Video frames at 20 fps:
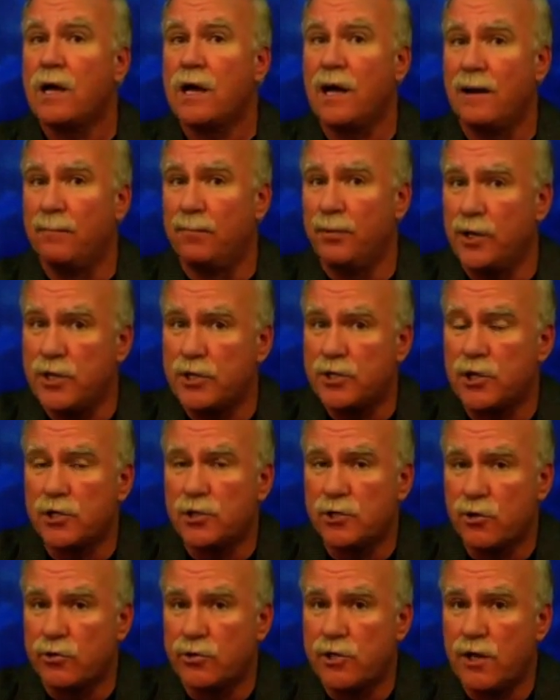
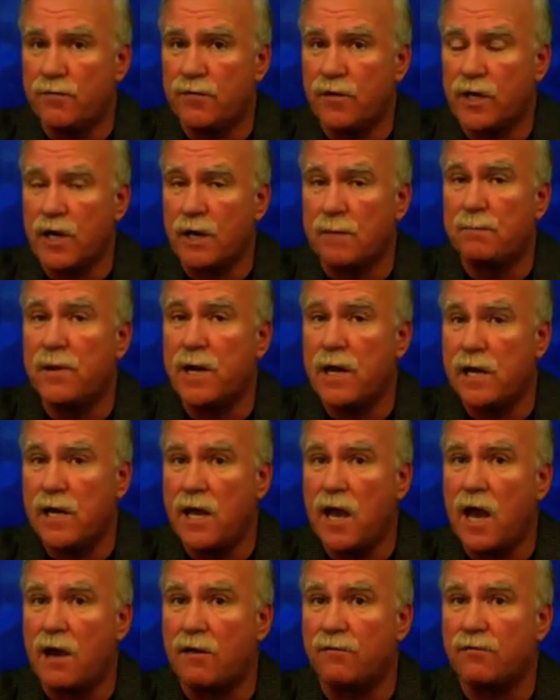completion certificate
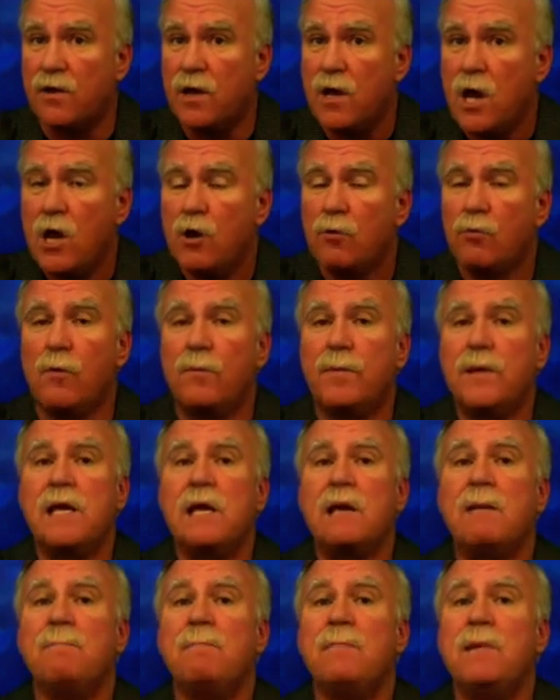PDF will
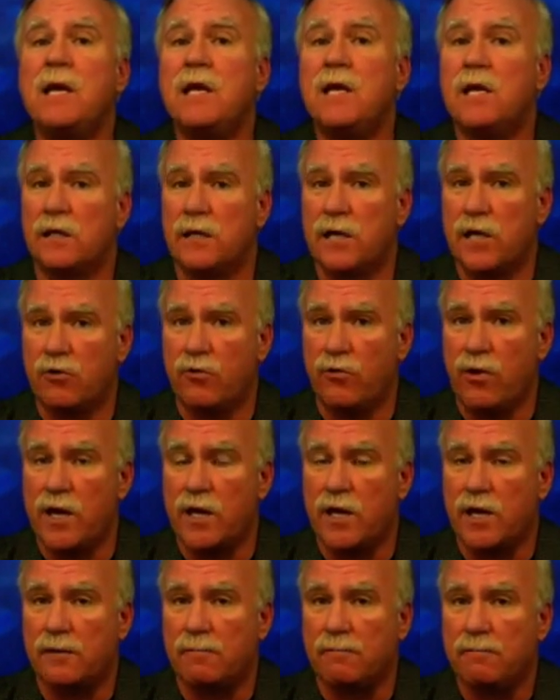be immediately
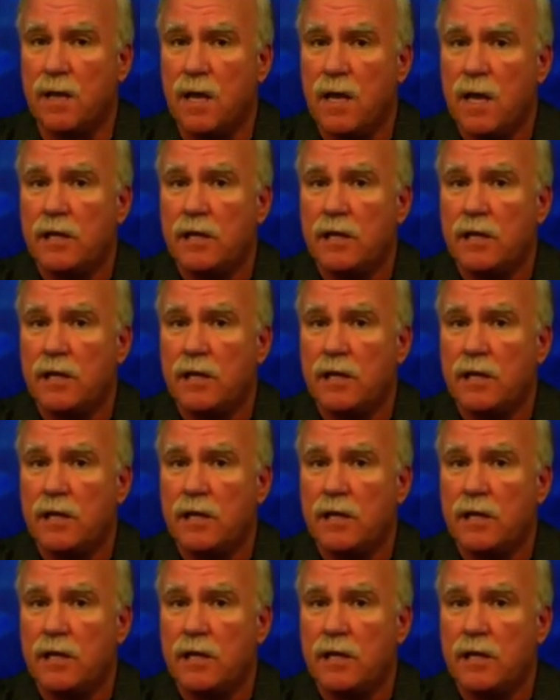created